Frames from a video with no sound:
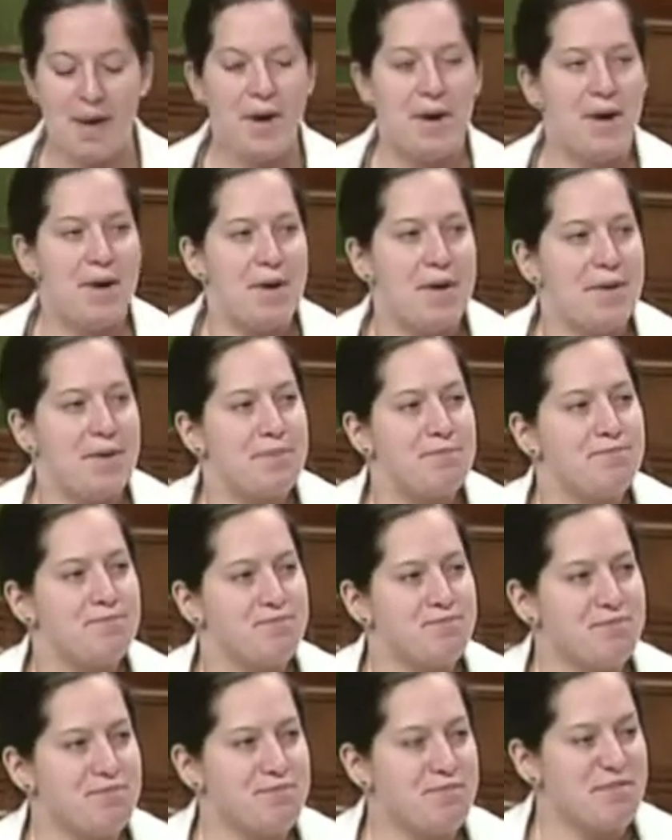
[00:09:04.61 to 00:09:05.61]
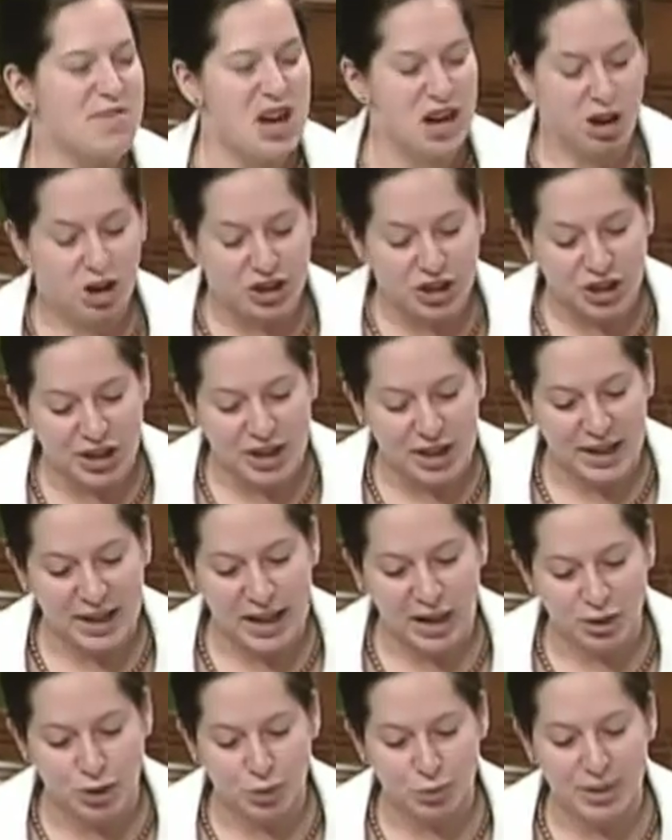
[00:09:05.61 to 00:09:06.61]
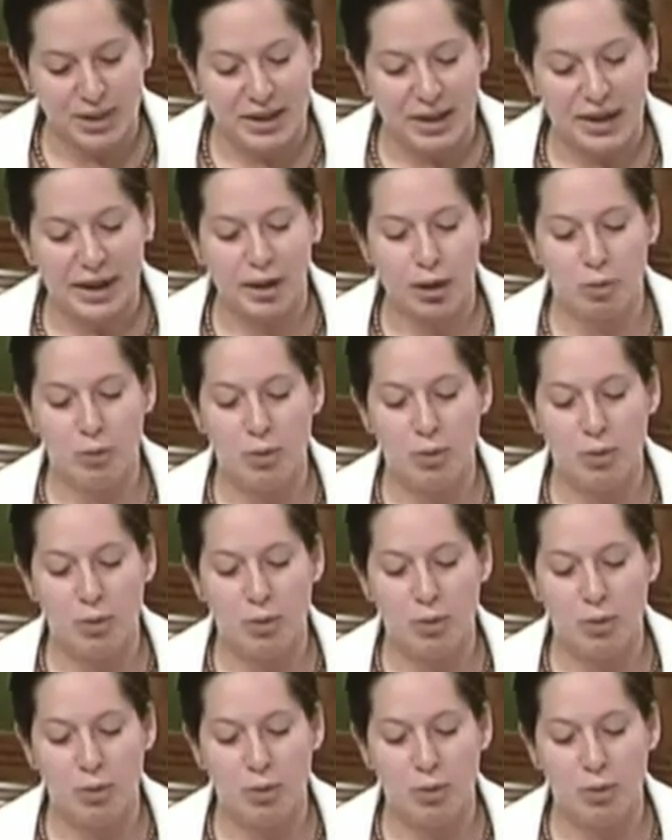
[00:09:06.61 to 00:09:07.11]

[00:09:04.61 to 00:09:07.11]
That would eliminate a lot of problems down the road.